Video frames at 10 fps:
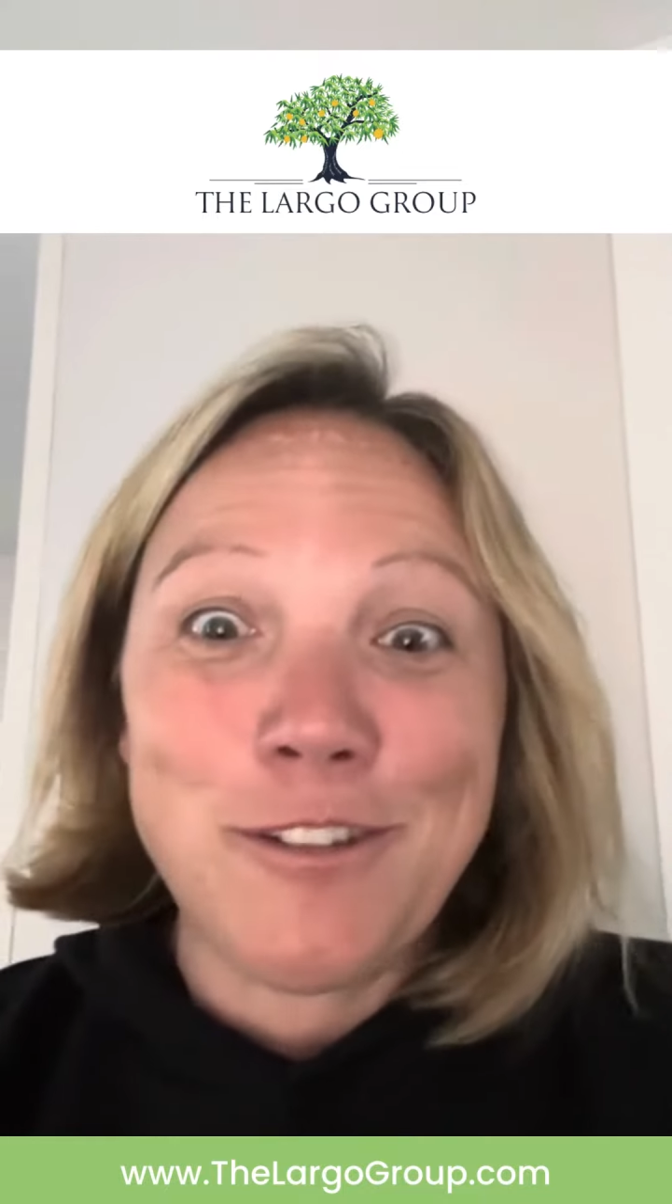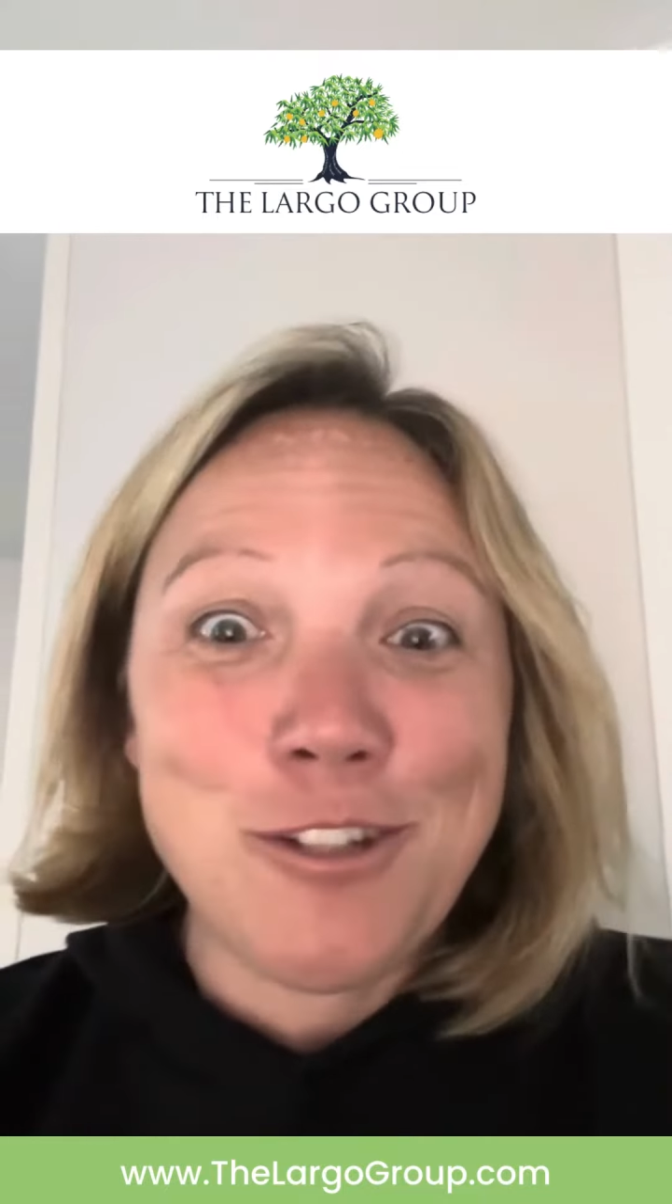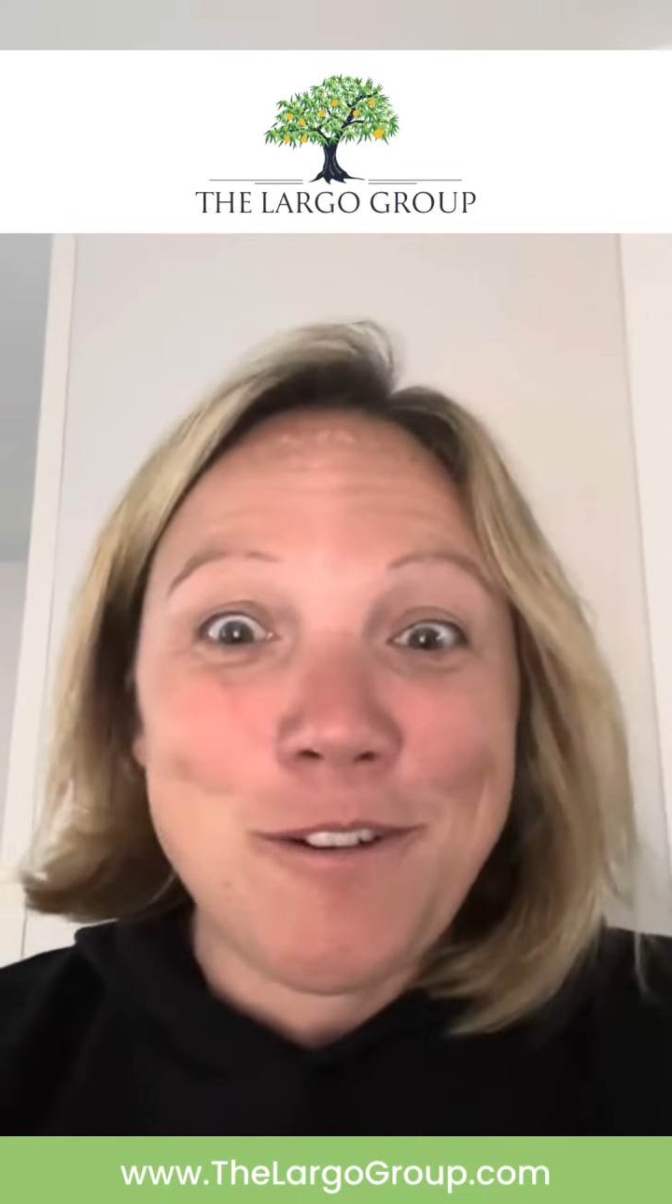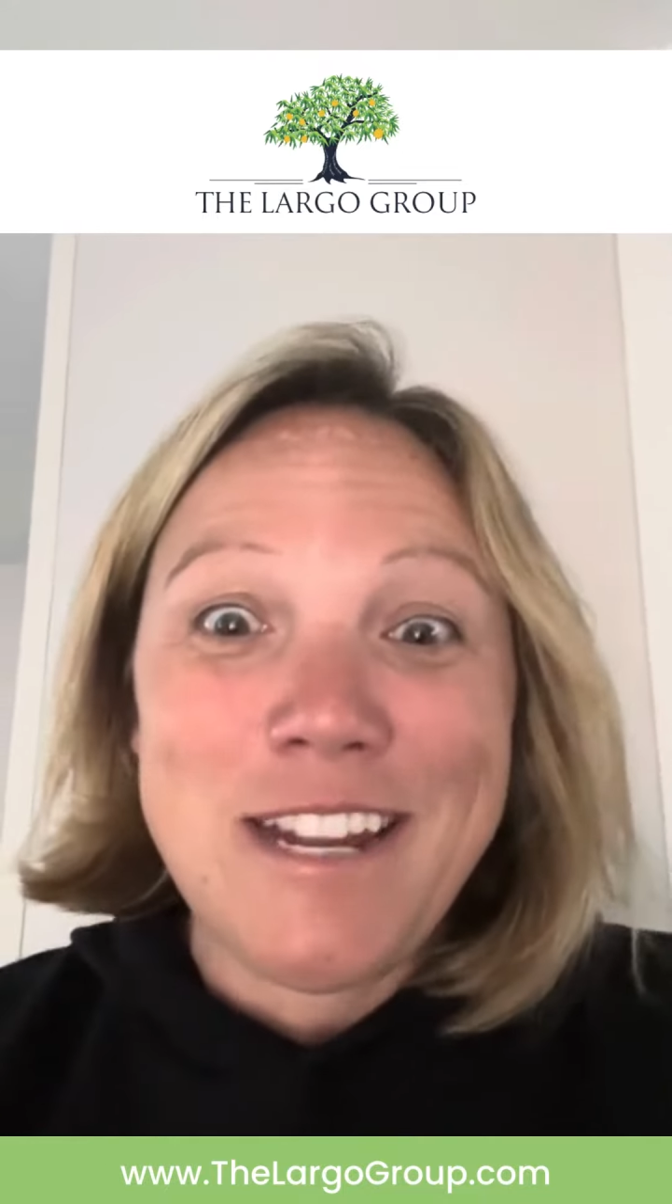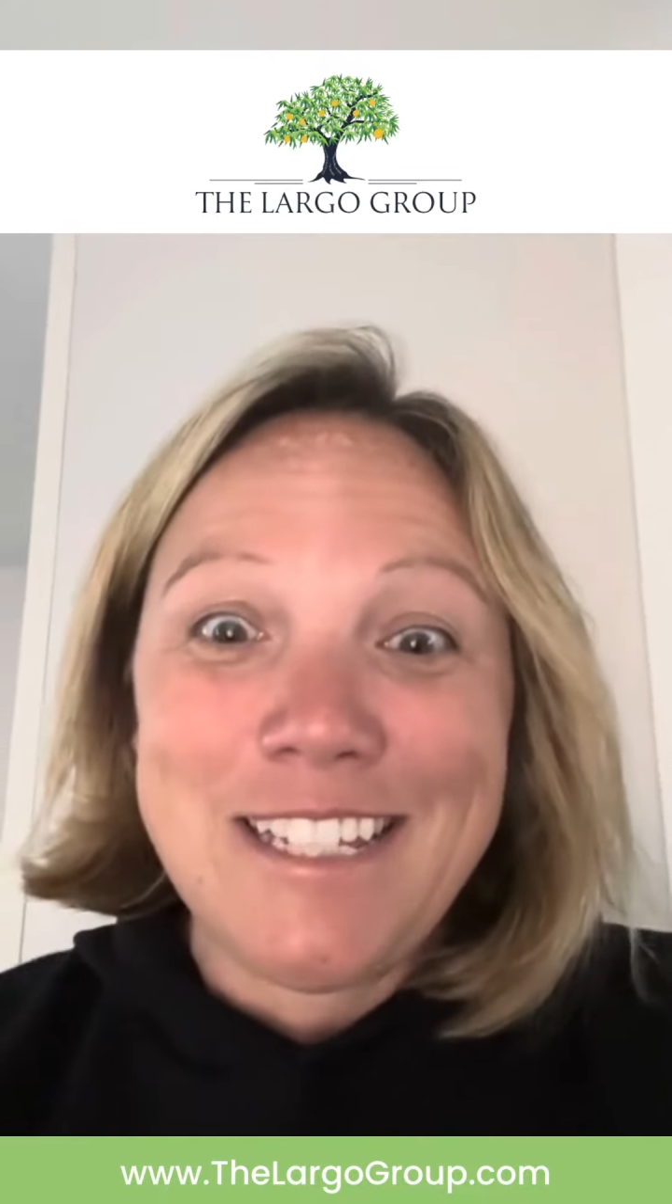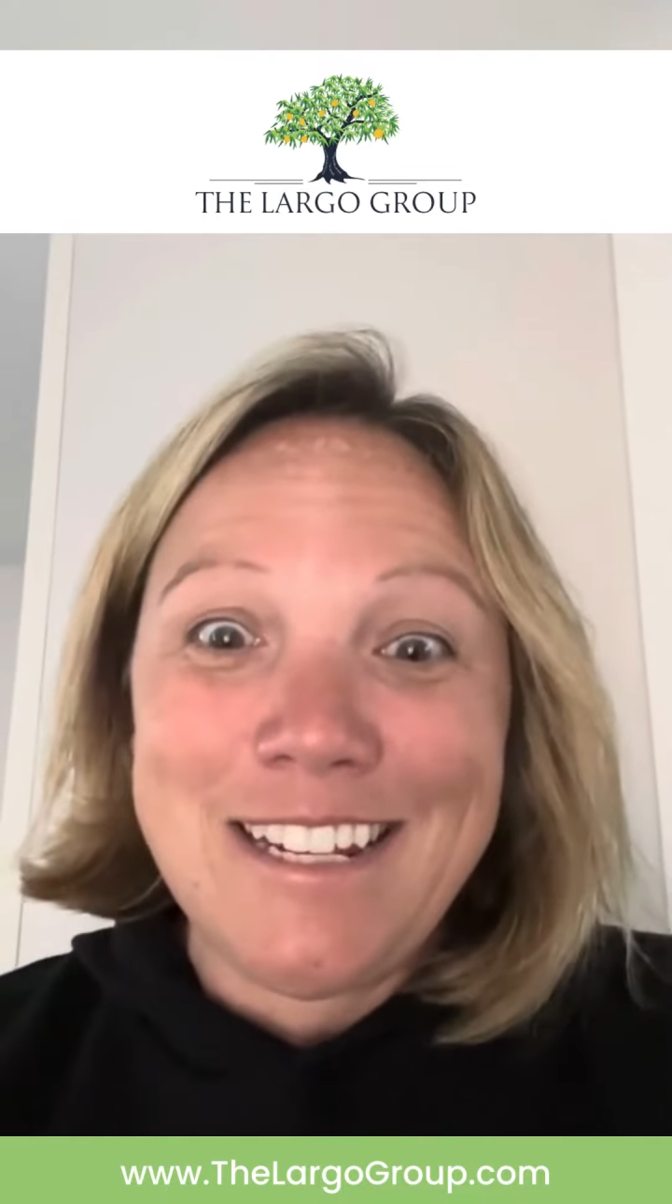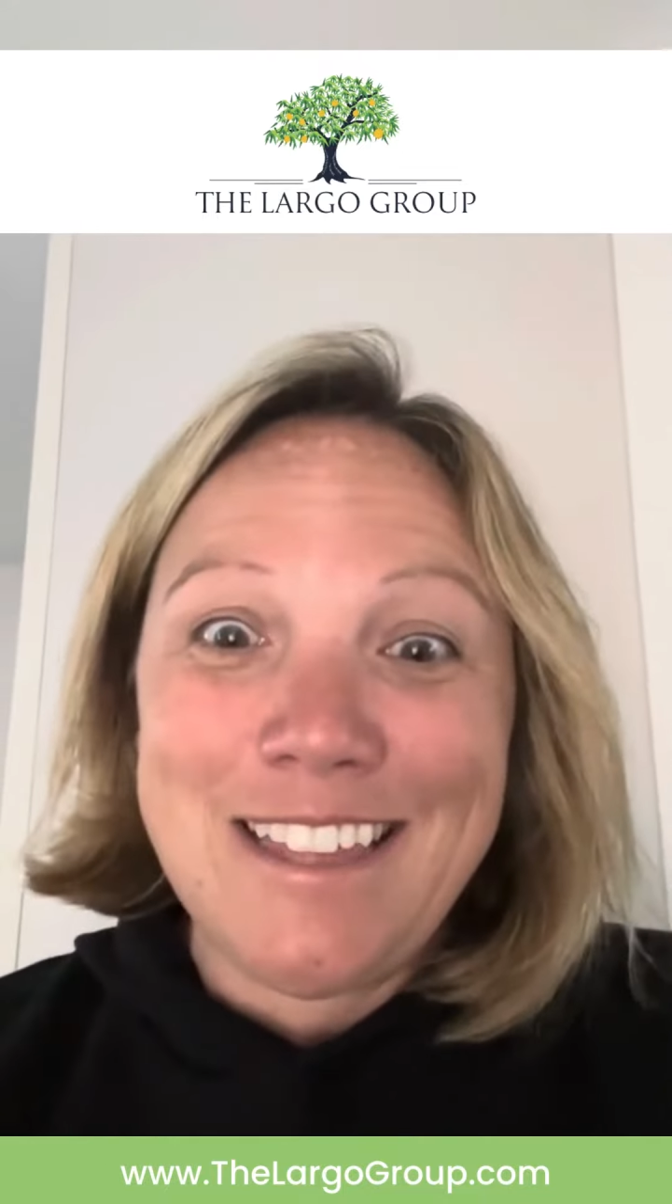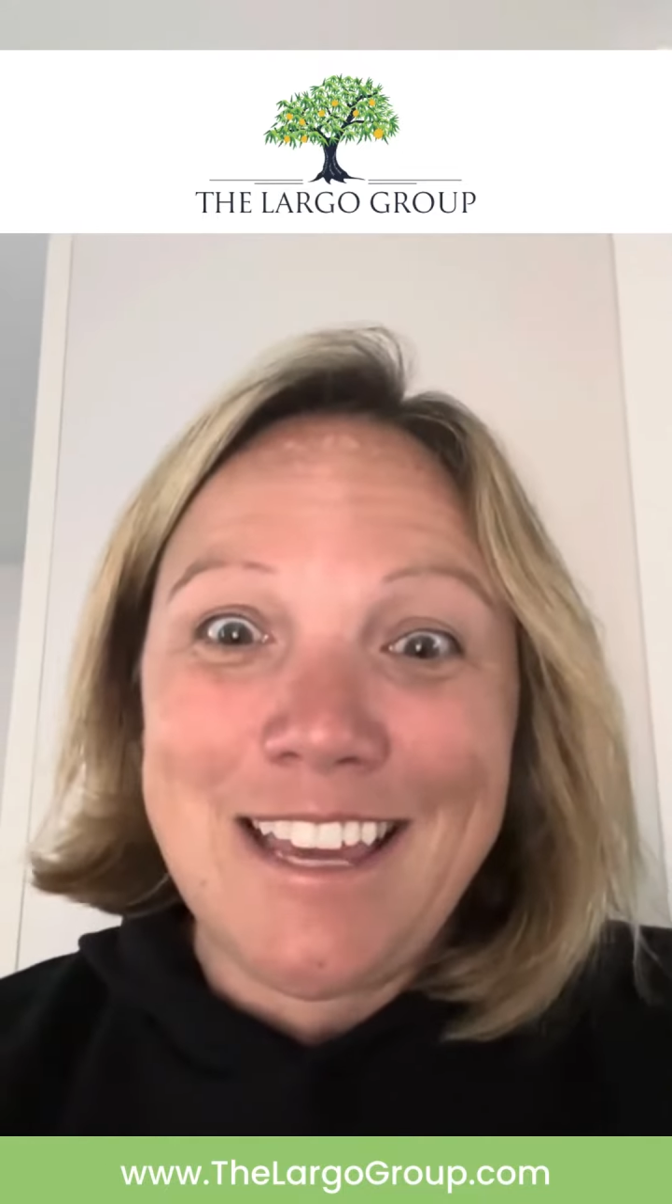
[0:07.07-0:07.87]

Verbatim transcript: it's crazy to